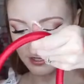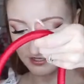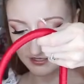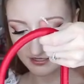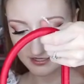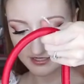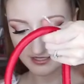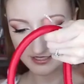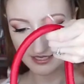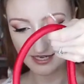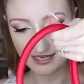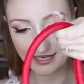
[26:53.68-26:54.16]
The
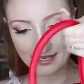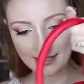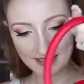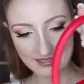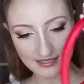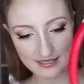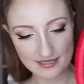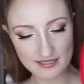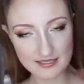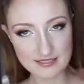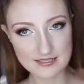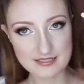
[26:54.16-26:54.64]

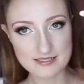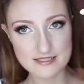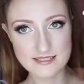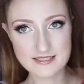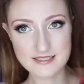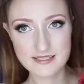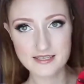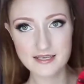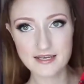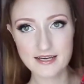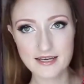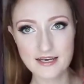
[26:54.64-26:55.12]
inside
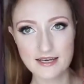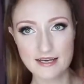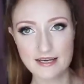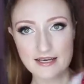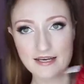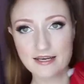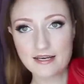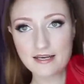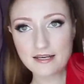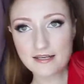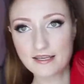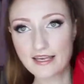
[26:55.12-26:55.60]
is
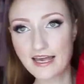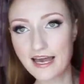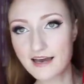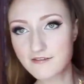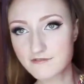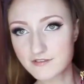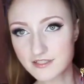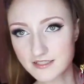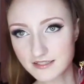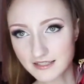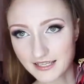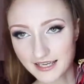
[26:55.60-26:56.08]
a
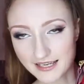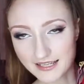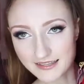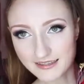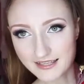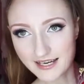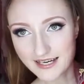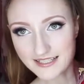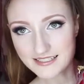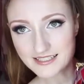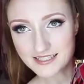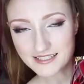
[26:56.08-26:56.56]
cavern like
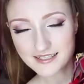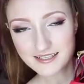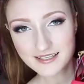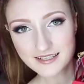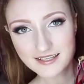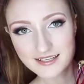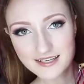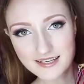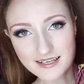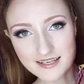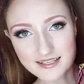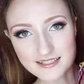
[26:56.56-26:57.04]
that.
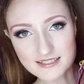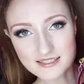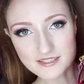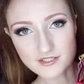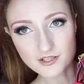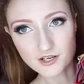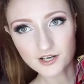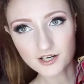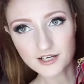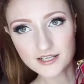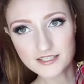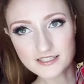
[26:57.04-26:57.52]
It's
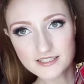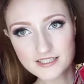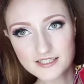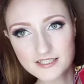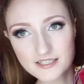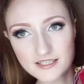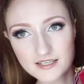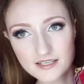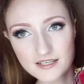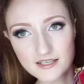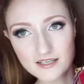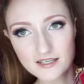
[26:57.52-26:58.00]
got
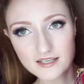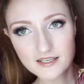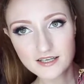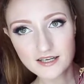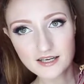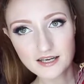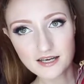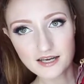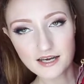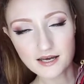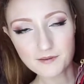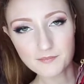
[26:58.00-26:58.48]

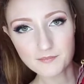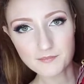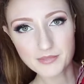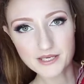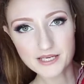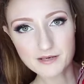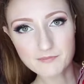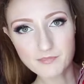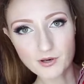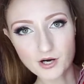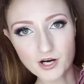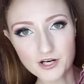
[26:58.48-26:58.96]
a
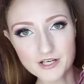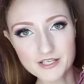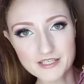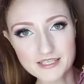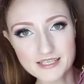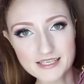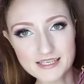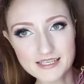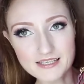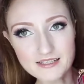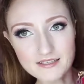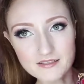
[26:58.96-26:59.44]
big pocket
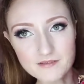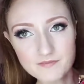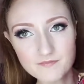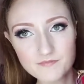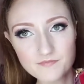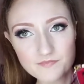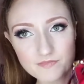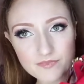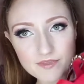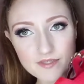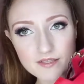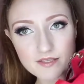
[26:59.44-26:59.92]
here.
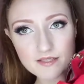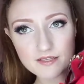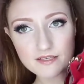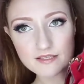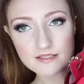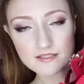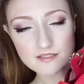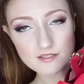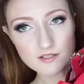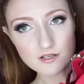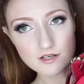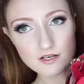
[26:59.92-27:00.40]

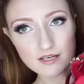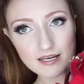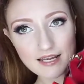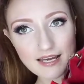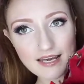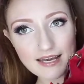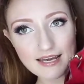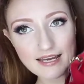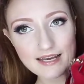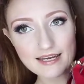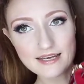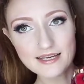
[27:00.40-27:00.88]
It's got
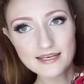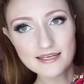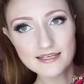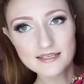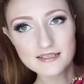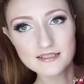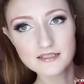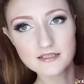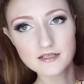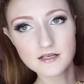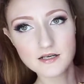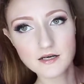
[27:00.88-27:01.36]

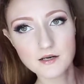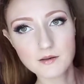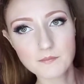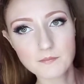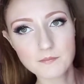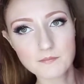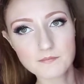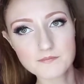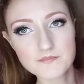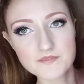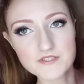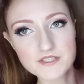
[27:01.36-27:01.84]
a
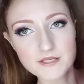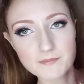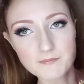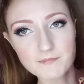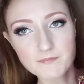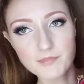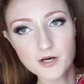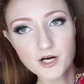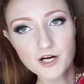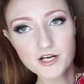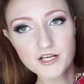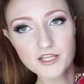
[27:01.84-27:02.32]

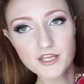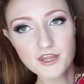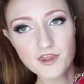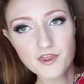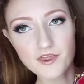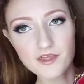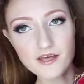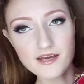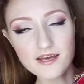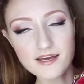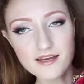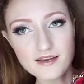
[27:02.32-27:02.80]
zip pocket
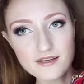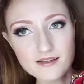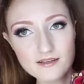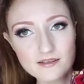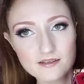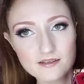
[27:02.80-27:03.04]
there.